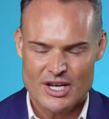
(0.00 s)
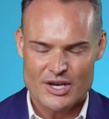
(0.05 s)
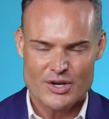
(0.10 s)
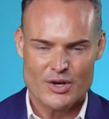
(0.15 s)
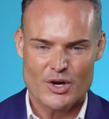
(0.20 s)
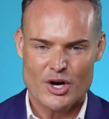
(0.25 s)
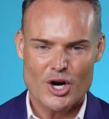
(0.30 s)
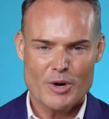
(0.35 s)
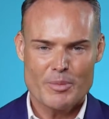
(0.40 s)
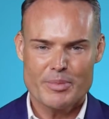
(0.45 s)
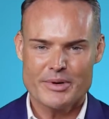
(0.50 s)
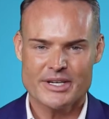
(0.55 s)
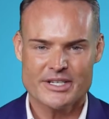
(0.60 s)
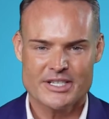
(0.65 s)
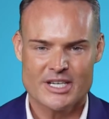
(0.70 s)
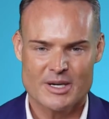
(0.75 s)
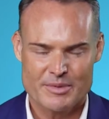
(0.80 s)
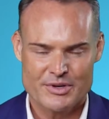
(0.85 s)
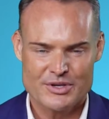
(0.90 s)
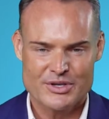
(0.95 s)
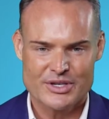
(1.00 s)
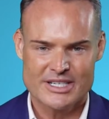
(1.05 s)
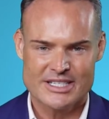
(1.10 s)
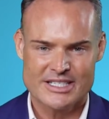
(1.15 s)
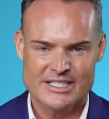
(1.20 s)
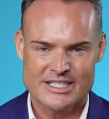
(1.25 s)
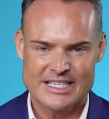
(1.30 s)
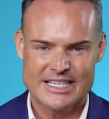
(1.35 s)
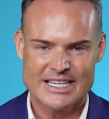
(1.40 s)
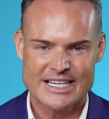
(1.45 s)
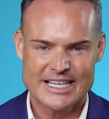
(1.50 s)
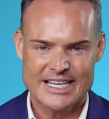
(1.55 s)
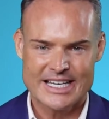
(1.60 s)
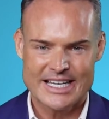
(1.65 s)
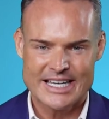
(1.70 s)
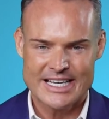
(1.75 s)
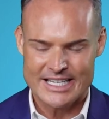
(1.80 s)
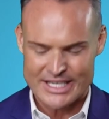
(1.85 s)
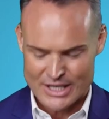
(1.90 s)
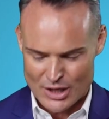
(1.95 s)
you open it up and you can see
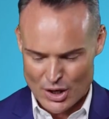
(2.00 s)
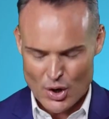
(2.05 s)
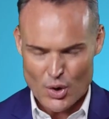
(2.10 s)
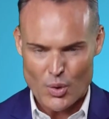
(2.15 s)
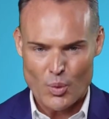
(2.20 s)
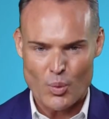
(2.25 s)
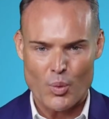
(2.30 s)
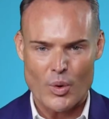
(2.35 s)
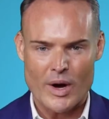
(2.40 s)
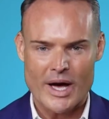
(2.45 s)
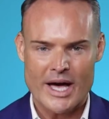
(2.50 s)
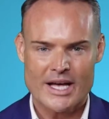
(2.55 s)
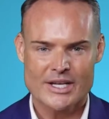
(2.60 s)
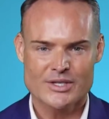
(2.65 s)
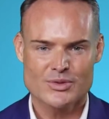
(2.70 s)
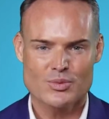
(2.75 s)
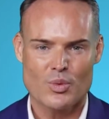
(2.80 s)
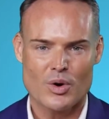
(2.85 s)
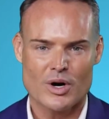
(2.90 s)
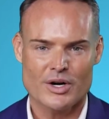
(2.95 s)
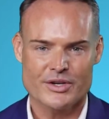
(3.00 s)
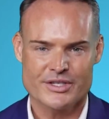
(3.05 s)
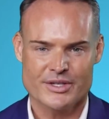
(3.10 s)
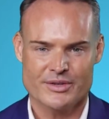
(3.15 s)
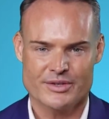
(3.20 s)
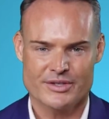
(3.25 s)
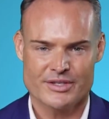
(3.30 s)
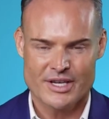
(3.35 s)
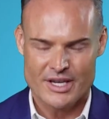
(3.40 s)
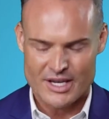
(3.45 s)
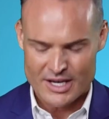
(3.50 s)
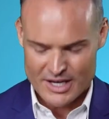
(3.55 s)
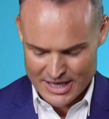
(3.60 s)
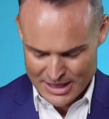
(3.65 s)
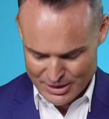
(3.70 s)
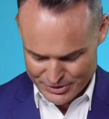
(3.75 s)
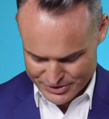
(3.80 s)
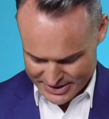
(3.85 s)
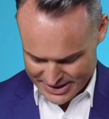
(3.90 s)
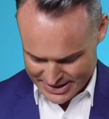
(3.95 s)
clearly where's what and
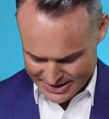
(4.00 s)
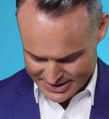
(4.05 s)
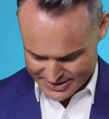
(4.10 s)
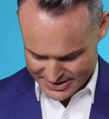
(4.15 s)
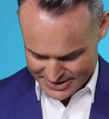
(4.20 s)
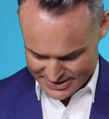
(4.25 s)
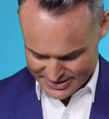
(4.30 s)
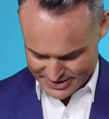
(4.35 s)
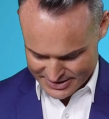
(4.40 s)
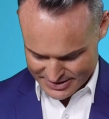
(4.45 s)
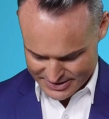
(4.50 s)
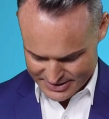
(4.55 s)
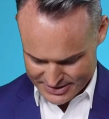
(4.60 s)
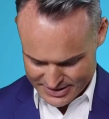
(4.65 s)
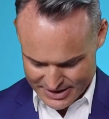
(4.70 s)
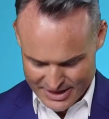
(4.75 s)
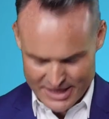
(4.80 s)
how to access it.